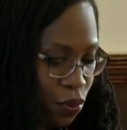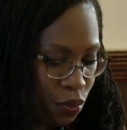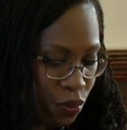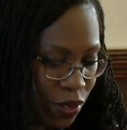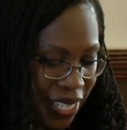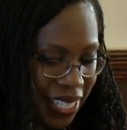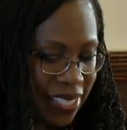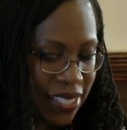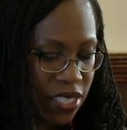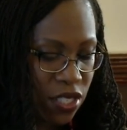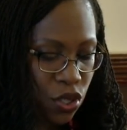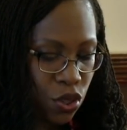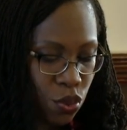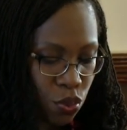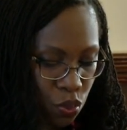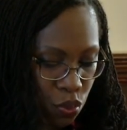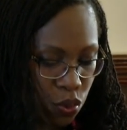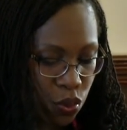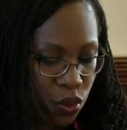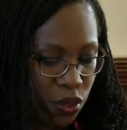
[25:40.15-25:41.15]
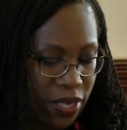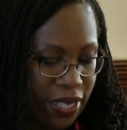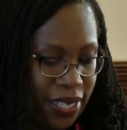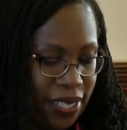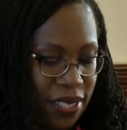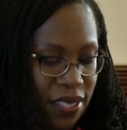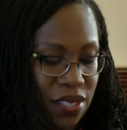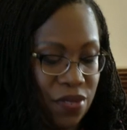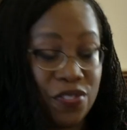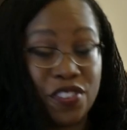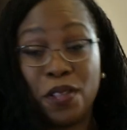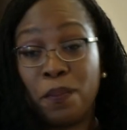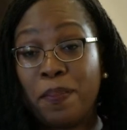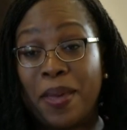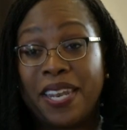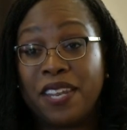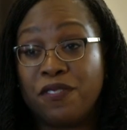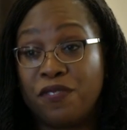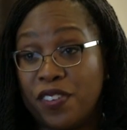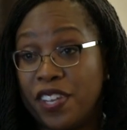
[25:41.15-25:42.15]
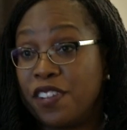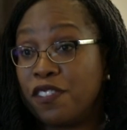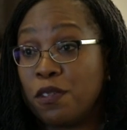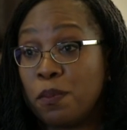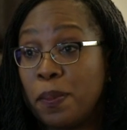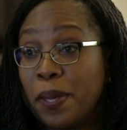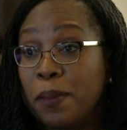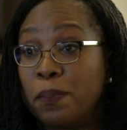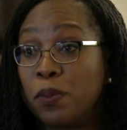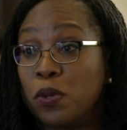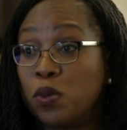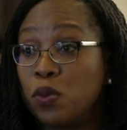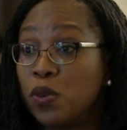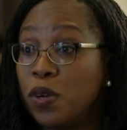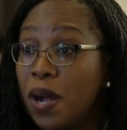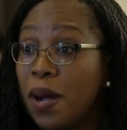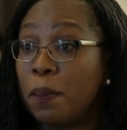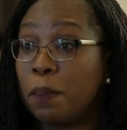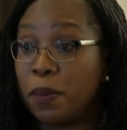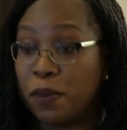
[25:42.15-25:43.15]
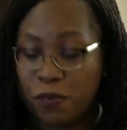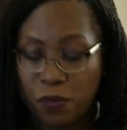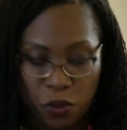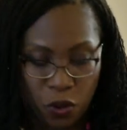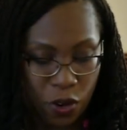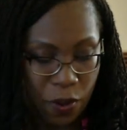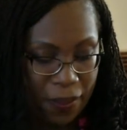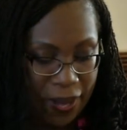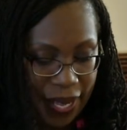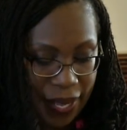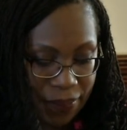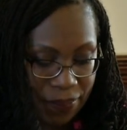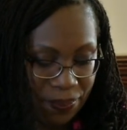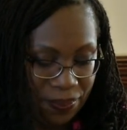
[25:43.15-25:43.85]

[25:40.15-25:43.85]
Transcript: reasoned rulings for the benefit of the people who come before me.